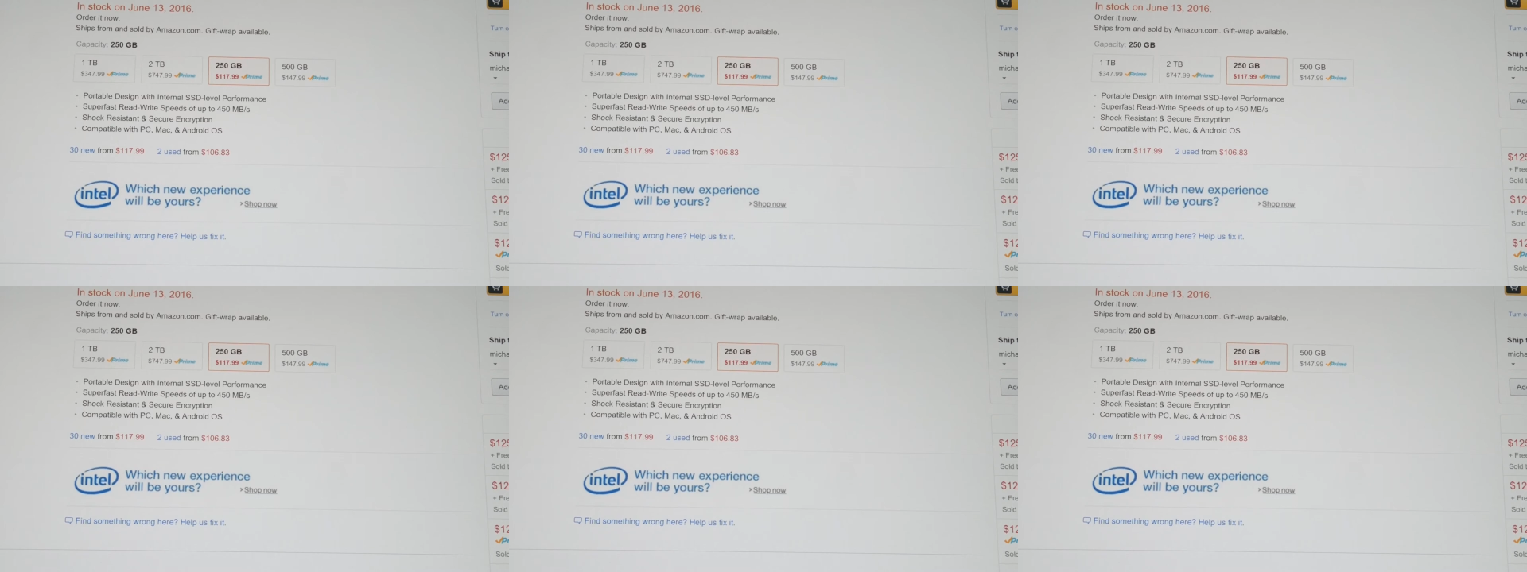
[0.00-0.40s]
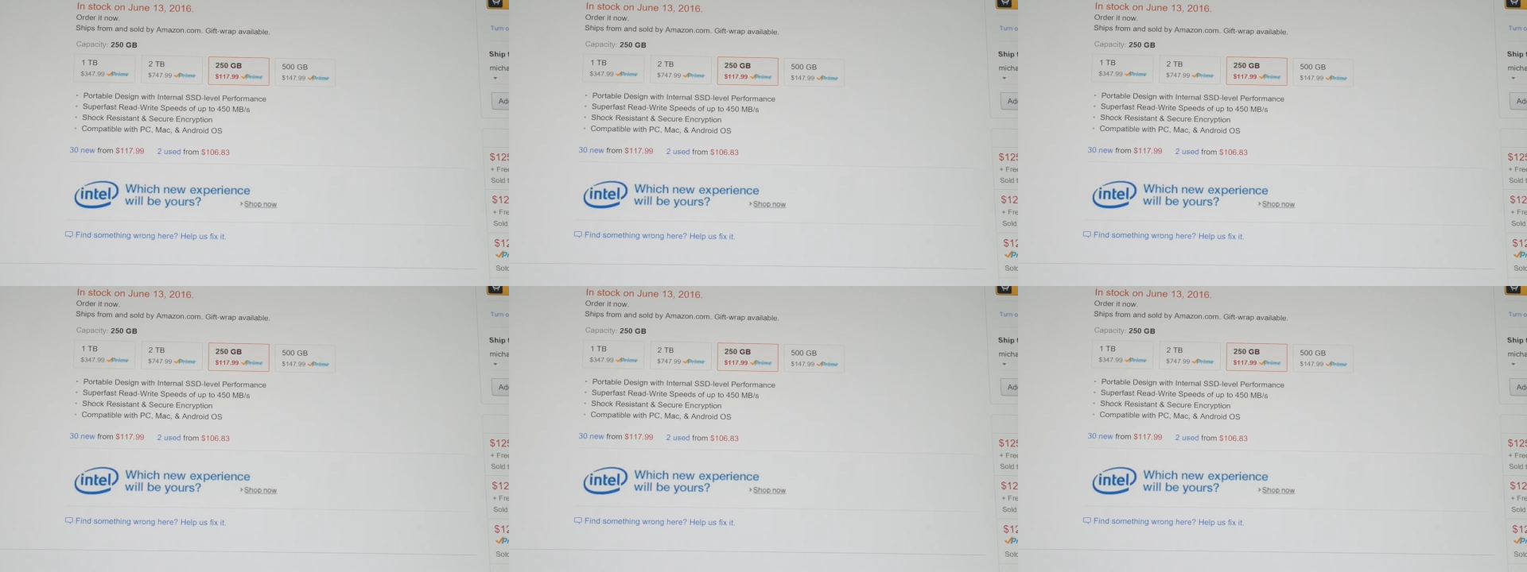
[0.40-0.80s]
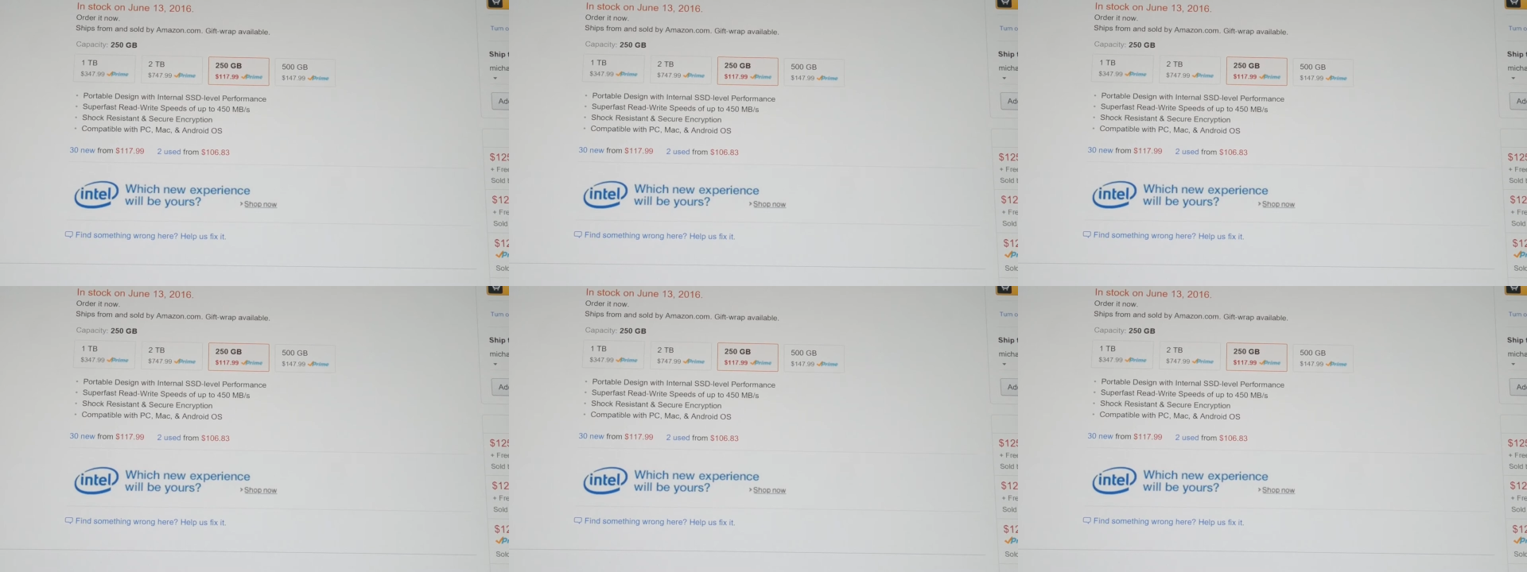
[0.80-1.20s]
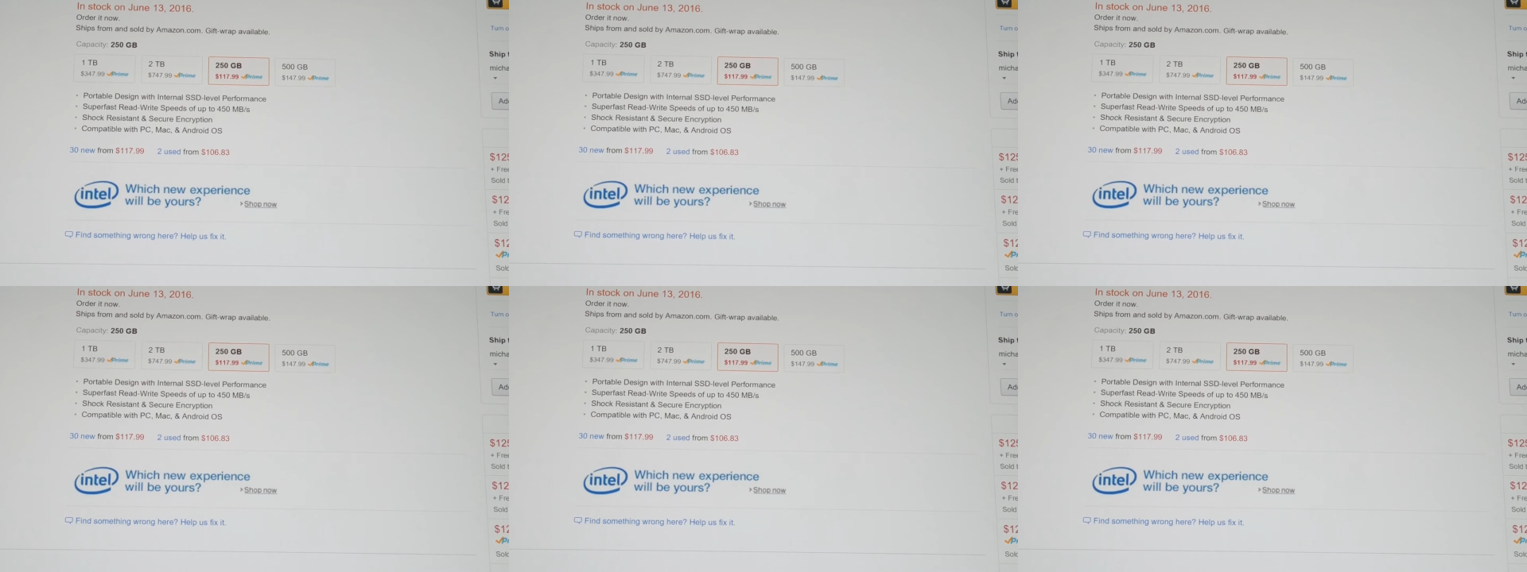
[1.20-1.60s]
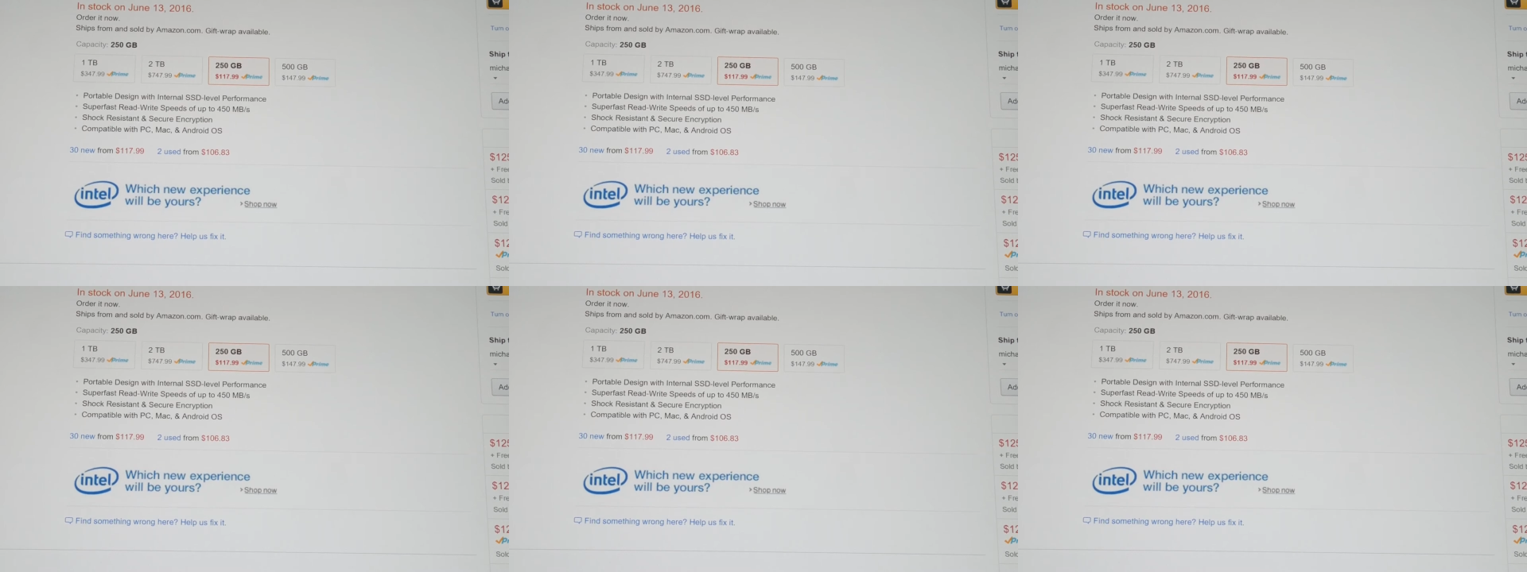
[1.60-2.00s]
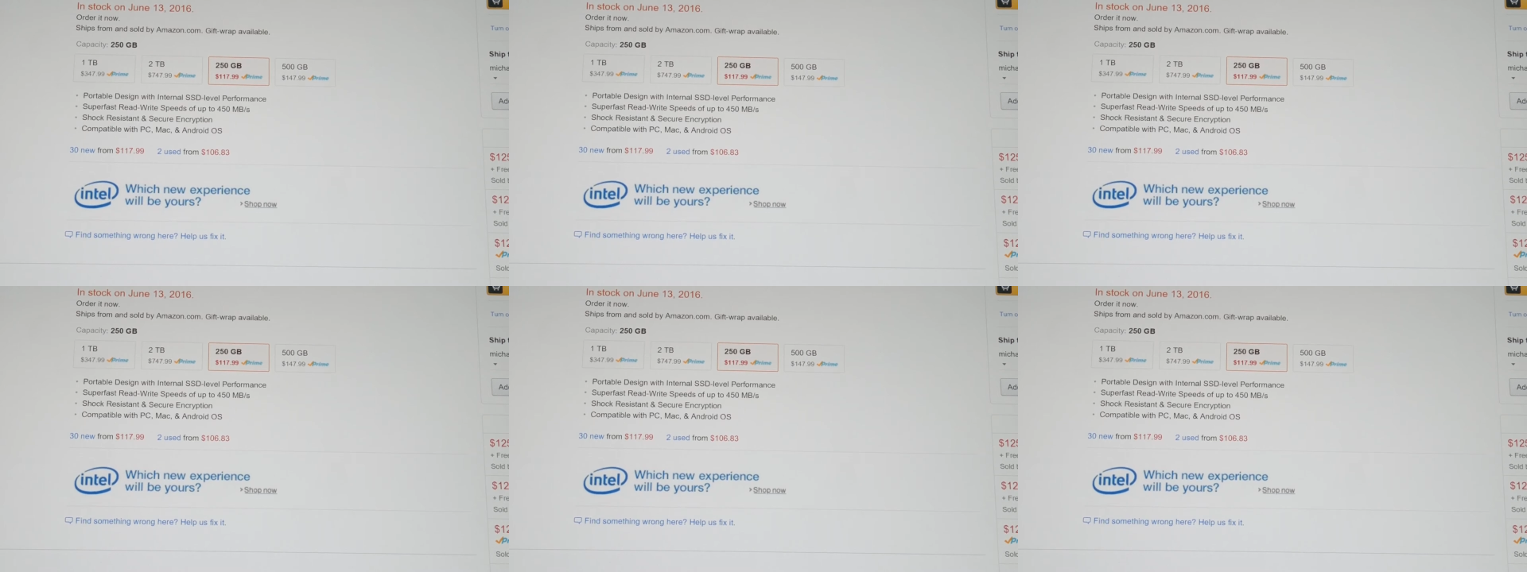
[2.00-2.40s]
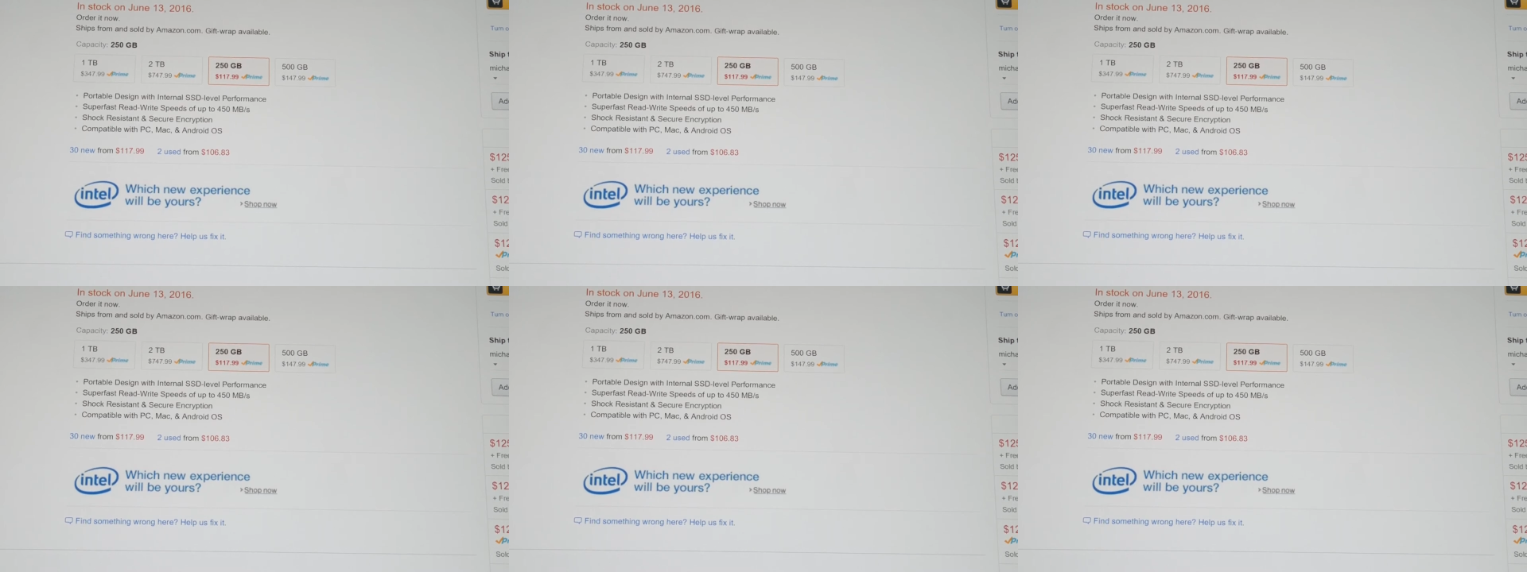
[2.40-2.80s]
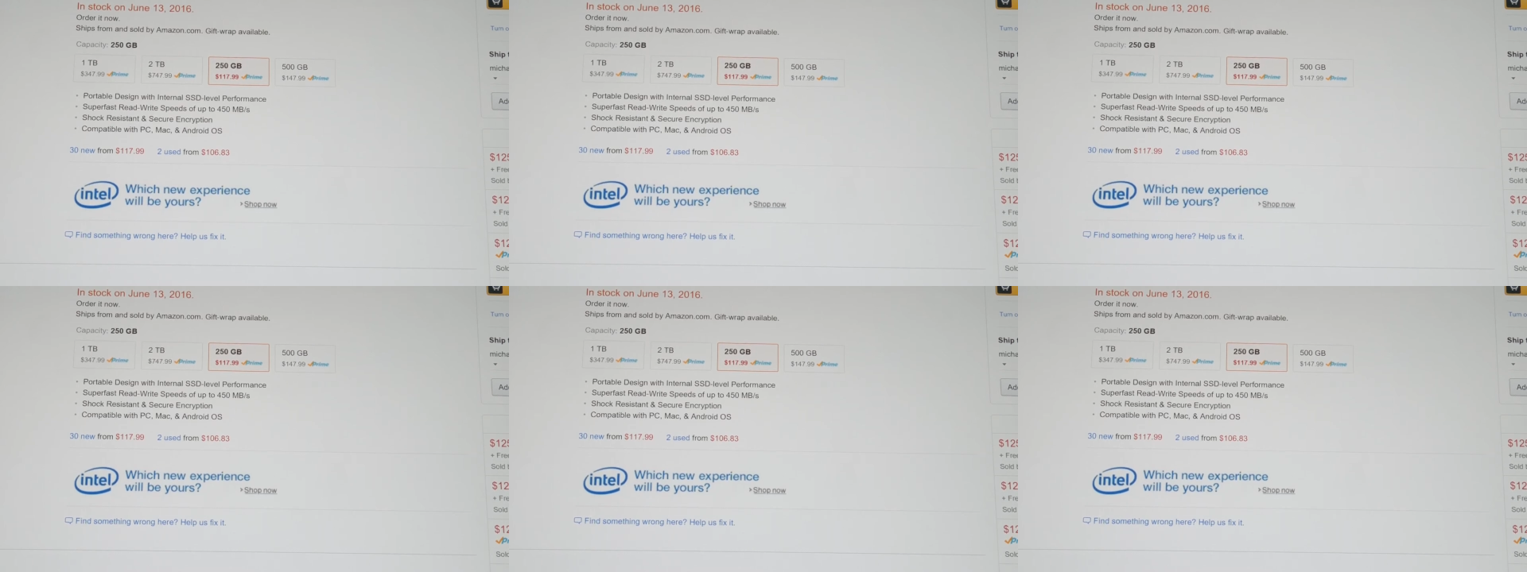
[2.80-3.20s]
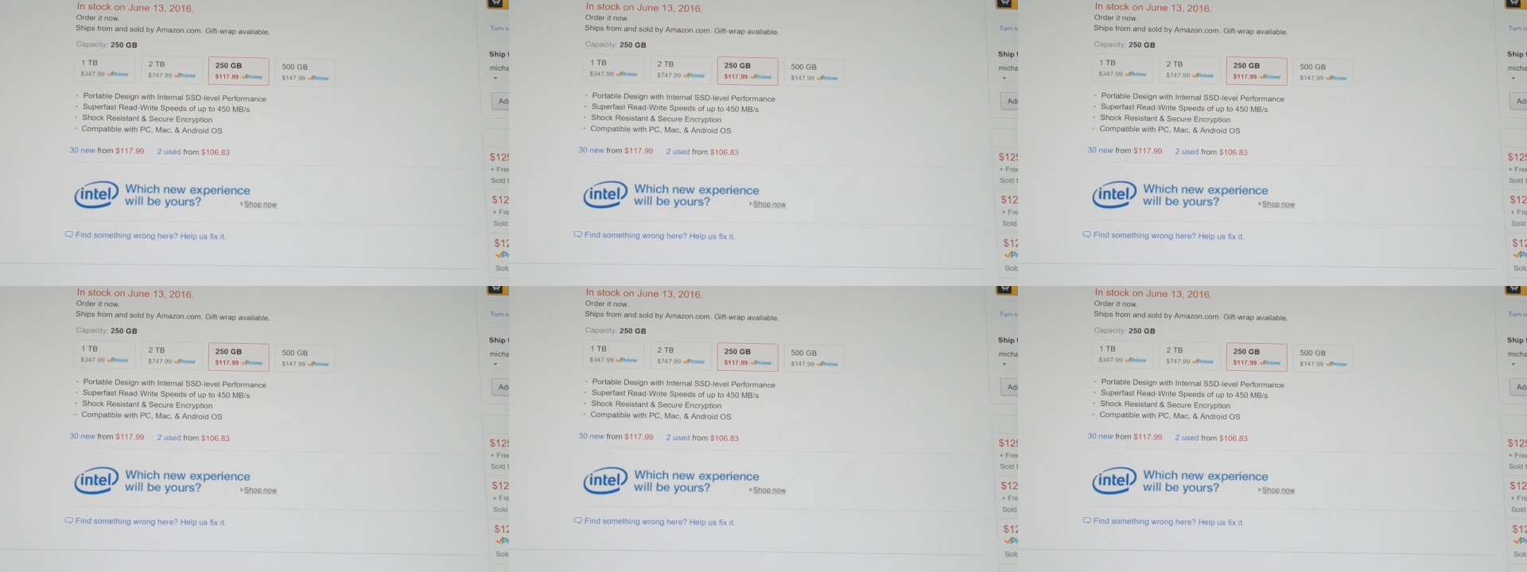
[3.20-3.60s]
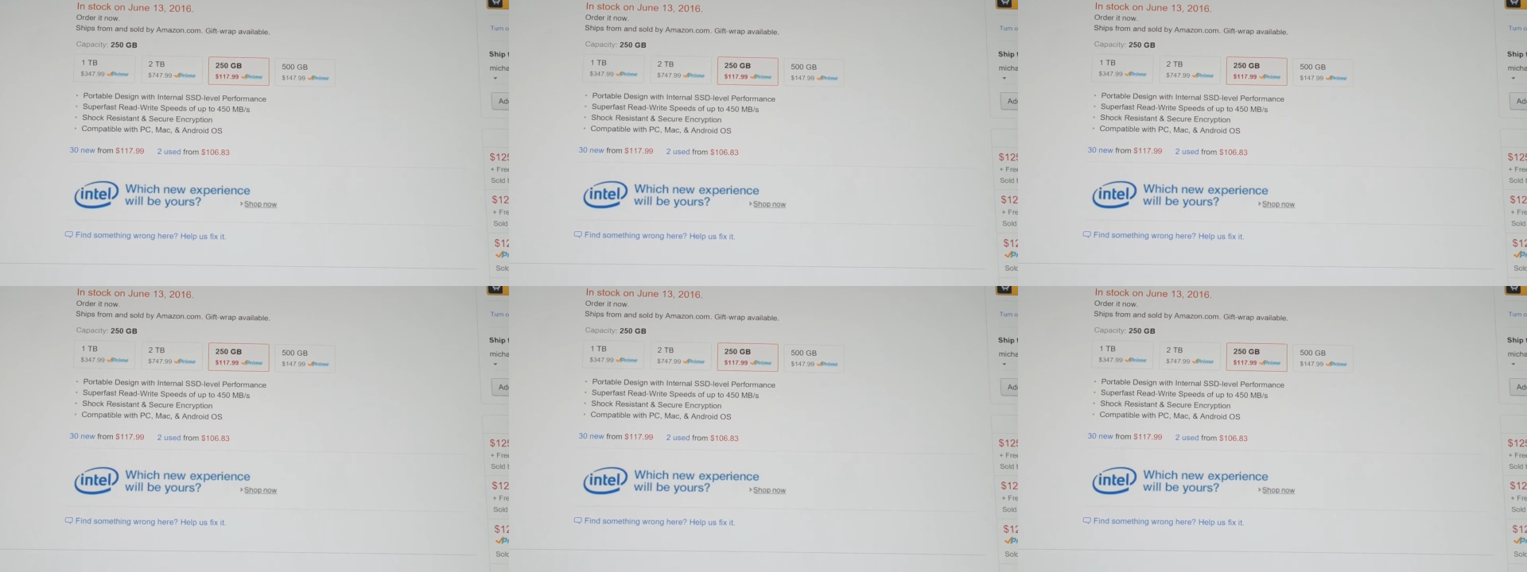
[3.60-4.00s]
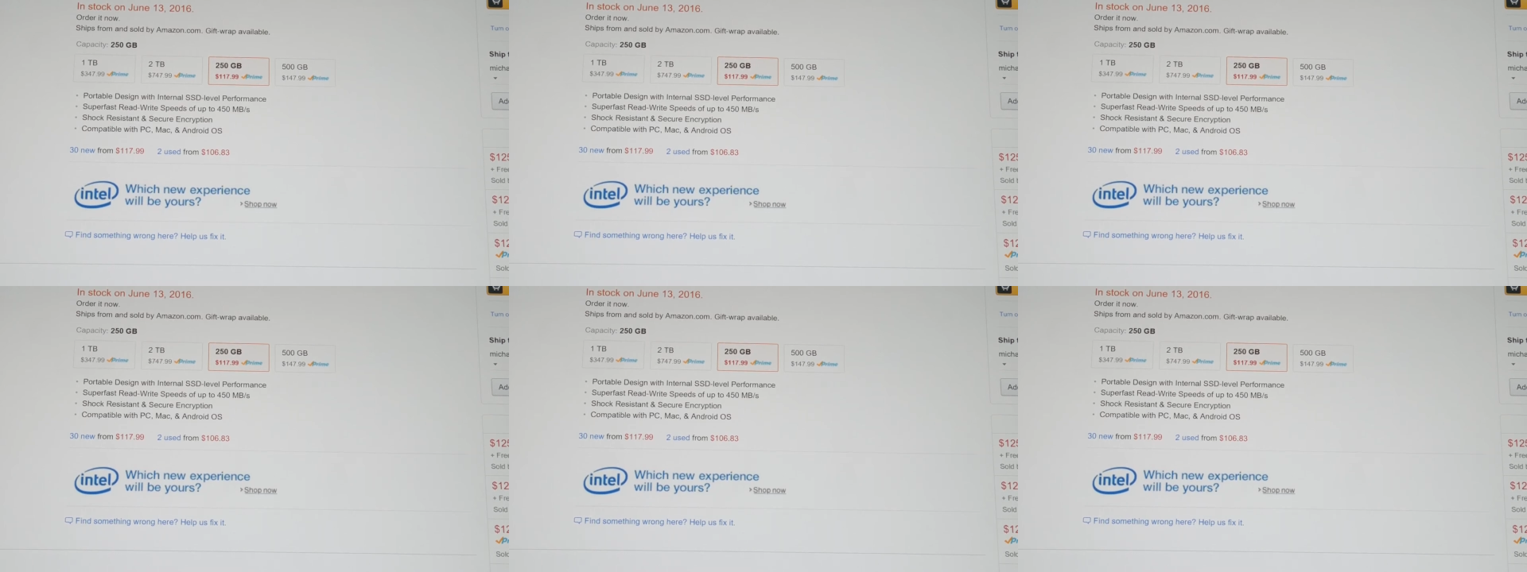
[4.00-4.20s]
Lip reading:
Nobody's mouth can be seen.